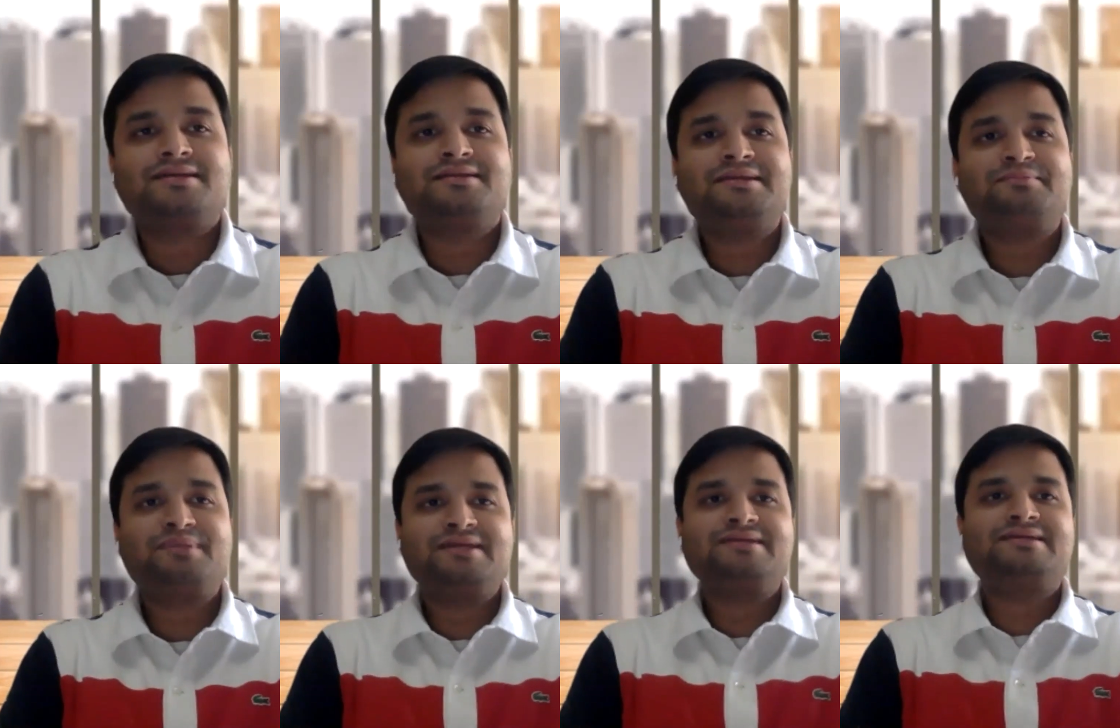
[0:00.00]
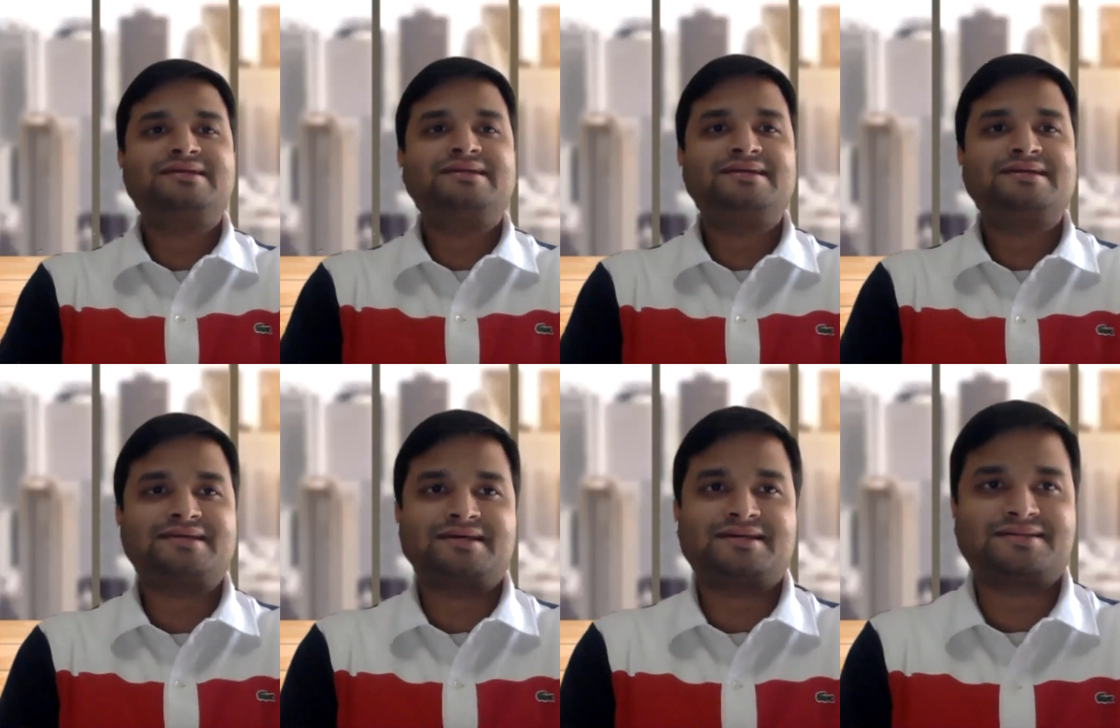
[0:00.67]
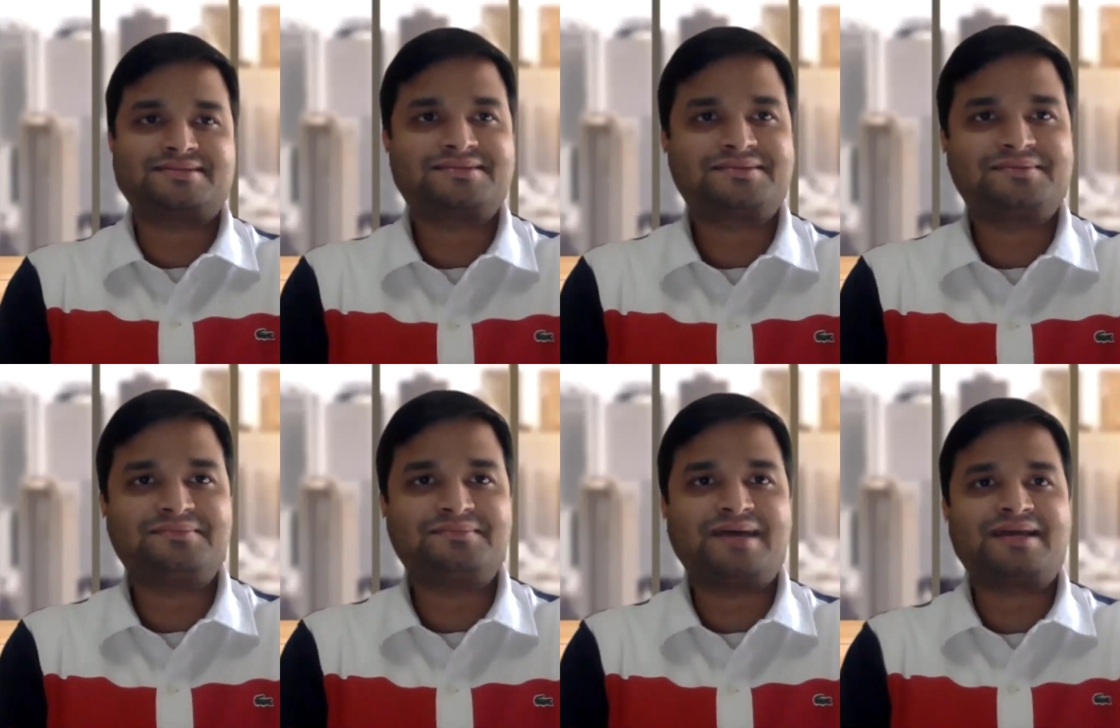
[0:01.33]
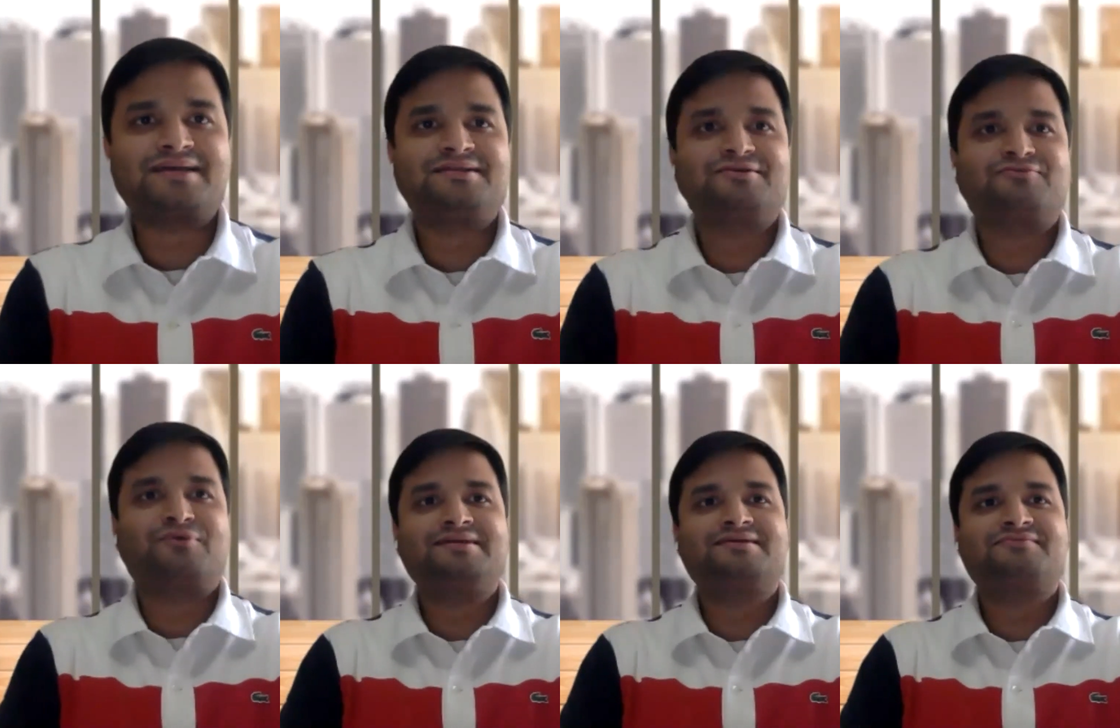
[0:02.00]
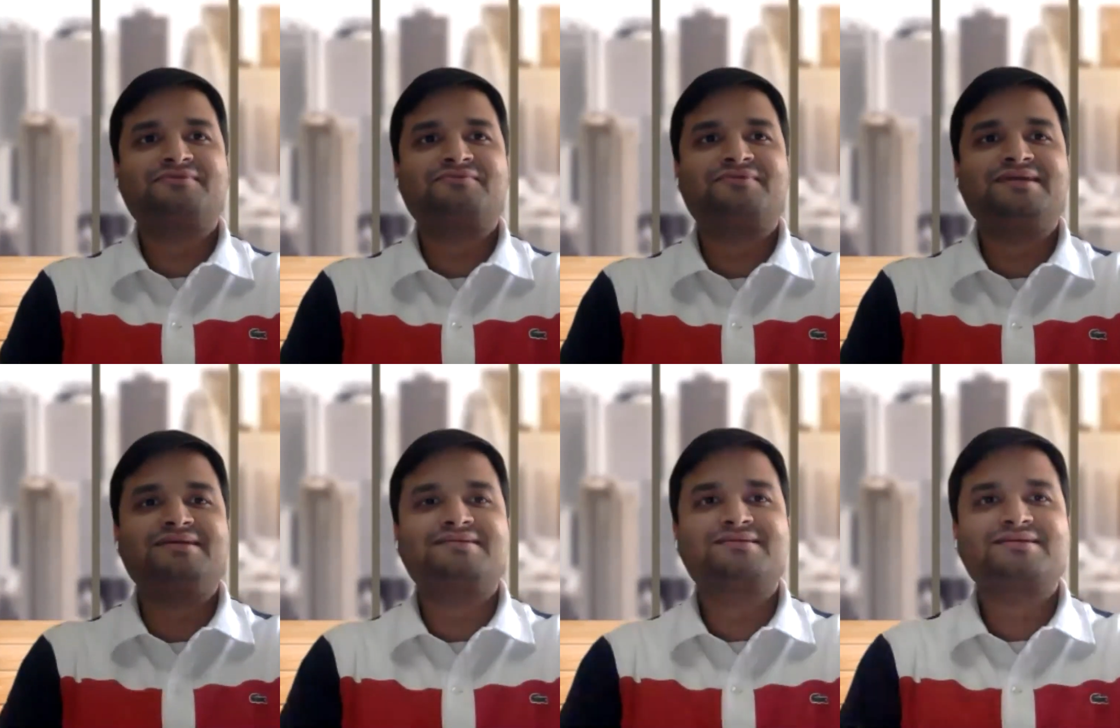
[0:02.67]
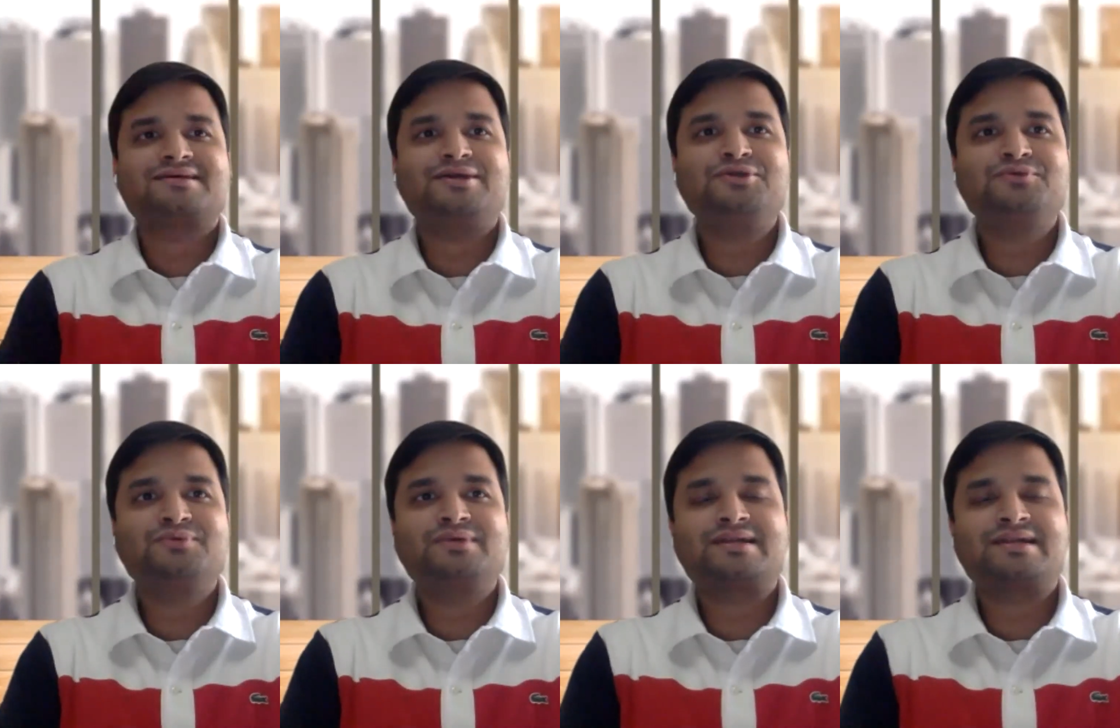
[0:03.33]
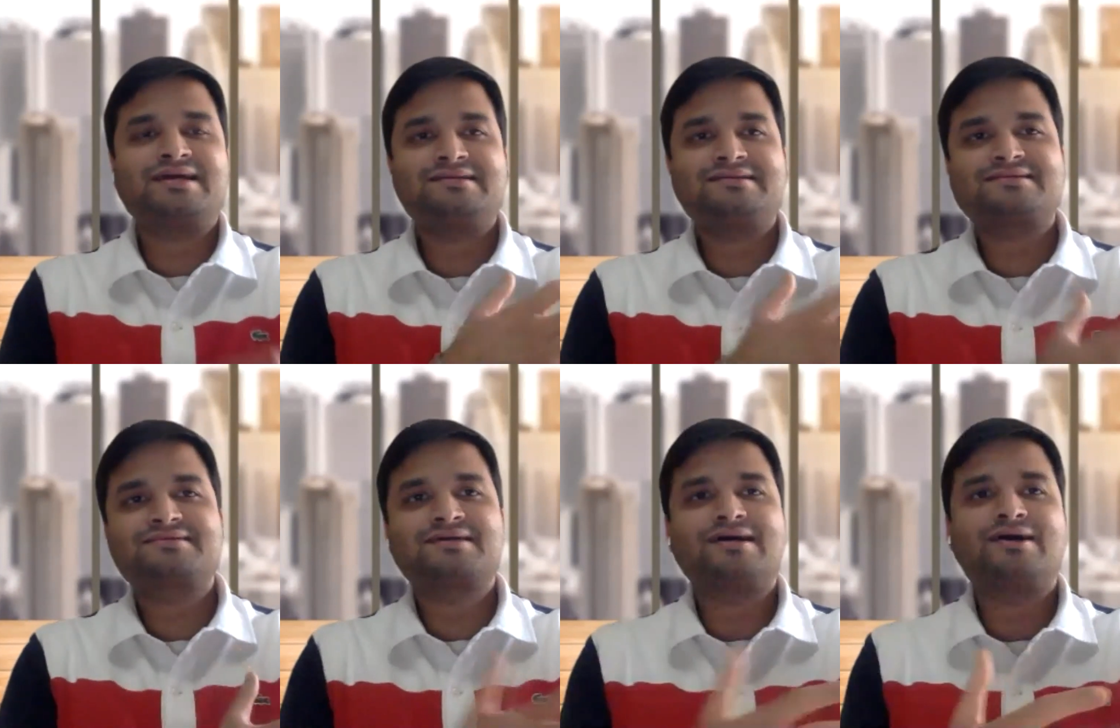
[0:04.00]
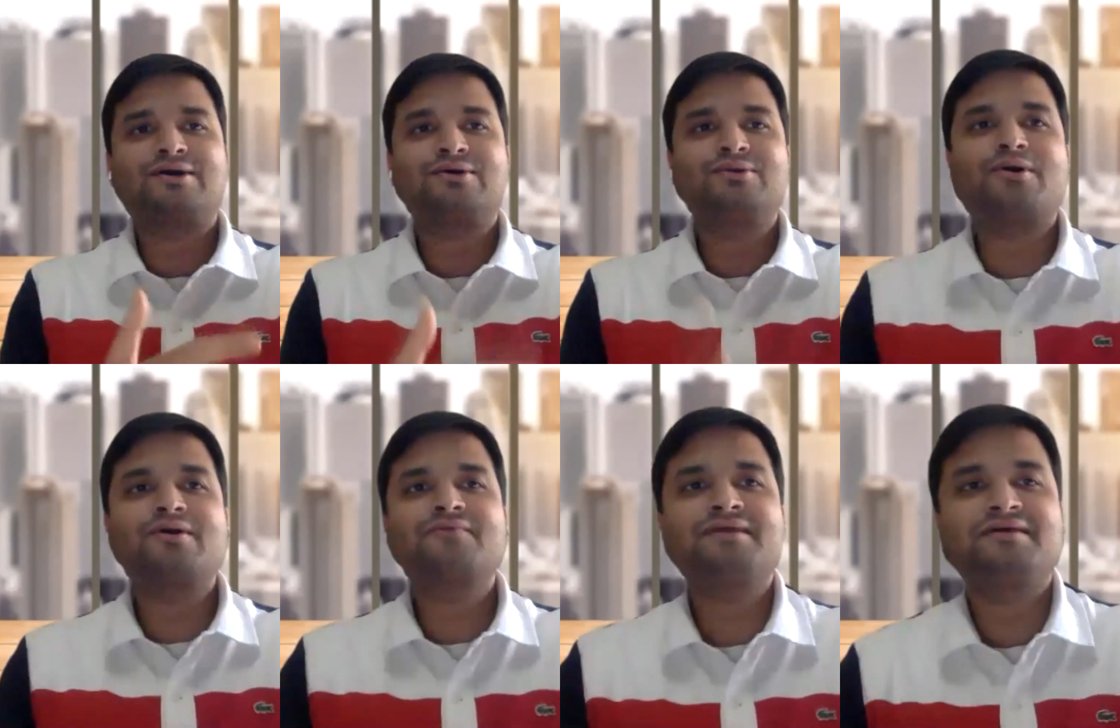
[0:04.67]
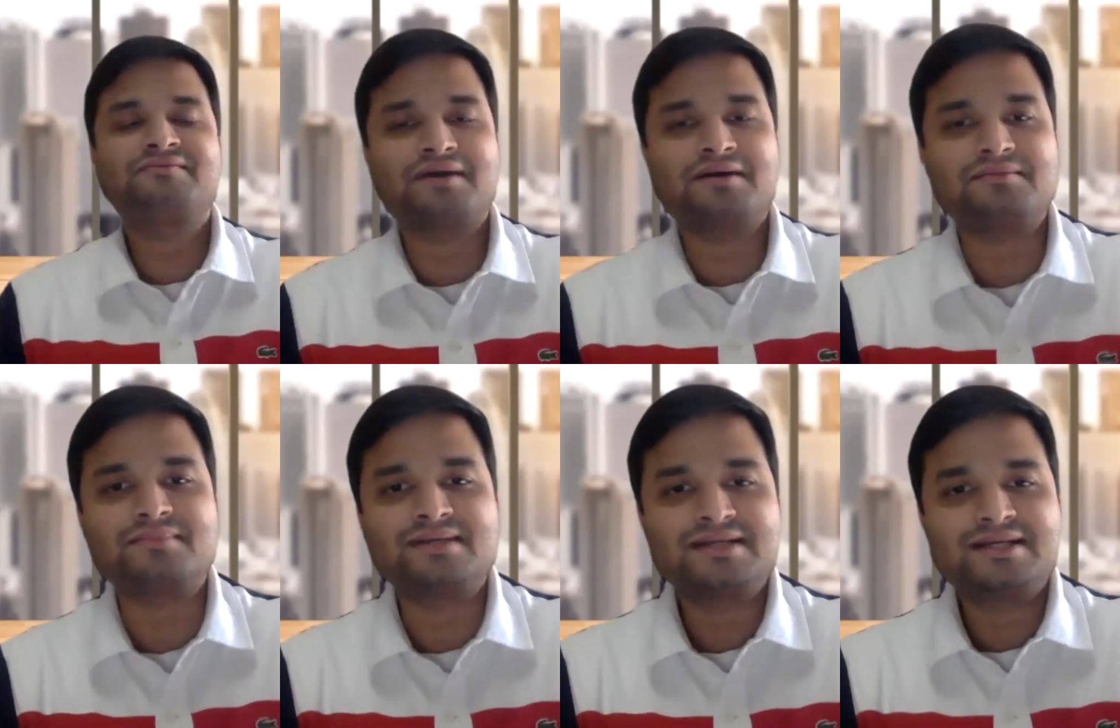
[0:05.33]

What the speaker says: in the pre-GDS era back in the 40s and 50s, and you would realize how long we have come.